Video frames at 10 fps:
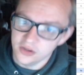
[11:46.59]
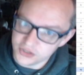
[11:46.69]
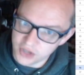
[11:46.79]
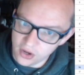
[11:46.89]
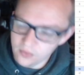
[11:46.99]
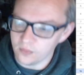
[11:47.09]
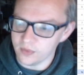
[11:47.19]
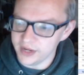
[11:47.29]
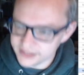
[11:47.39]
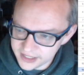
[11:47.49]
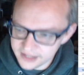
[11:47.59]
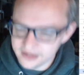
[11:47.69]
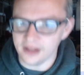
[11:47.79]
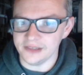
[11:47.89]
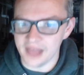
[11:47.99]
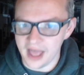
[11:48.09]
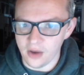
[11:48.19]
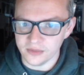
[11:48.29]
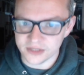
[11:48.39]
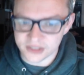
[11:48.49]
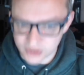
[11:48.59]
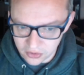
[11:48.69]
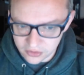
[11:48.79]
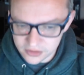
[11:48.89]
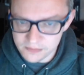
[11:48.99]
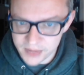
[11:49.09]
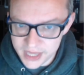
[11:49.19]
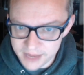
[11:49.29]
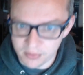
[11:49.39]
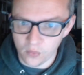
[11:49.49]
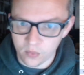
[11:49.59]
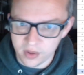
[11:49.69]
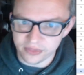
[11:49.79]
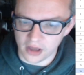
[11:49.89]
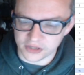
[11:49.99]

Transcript: So we did allow certain people with